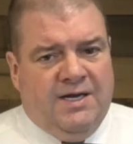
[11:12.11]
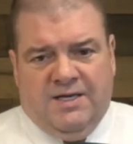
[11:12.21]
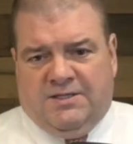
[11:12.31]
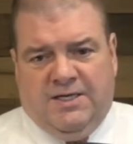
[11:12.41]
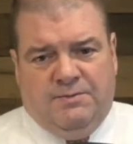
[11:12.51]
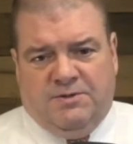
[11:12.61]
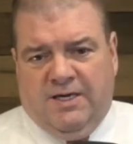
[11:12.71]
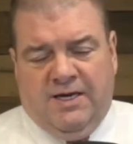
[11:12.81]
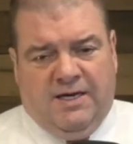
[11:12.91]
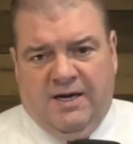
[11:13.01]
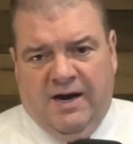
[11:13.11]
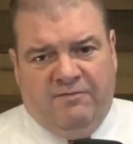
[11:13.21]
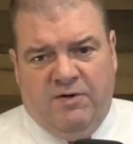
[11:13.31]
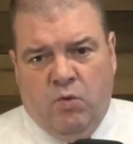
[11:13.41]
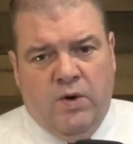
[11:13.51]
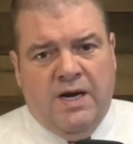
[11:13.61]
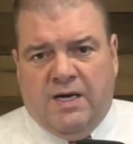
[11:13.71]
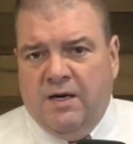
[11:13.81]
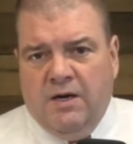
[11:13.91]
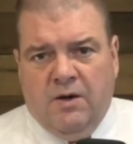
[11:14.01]
It seems like every
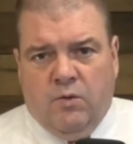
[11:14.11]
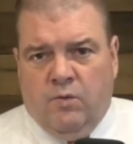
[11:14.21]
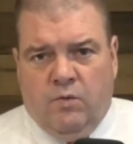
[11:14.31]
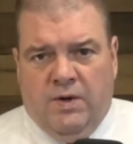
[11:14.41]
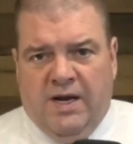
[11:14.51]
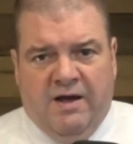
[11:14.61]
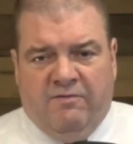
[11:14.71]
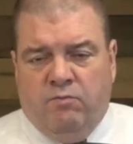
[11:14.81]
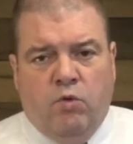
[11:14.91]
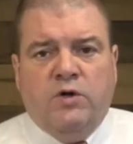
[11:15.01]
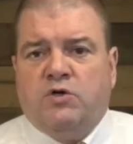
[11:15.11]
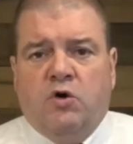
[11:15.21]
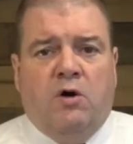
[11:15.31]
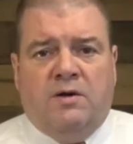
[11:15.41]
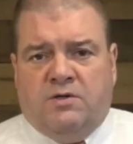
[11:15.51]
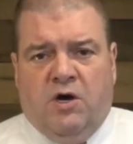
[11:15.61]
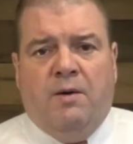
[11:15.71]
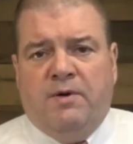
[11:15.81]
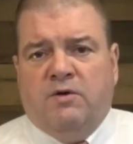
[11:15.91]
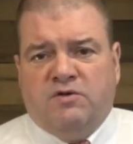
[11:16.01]
week we have more
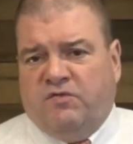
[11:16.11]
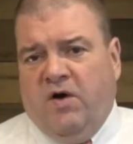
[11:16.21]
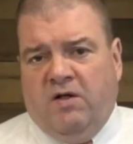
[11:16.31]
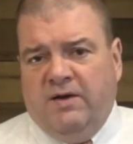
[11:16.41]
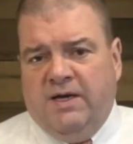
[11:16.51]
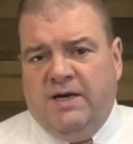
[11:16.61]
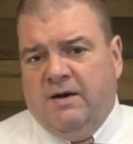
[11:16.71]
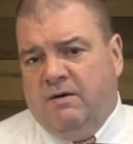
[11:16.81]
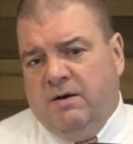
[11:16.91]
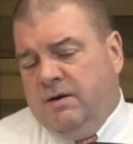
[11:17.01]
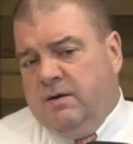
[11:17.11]
dominoes falling here,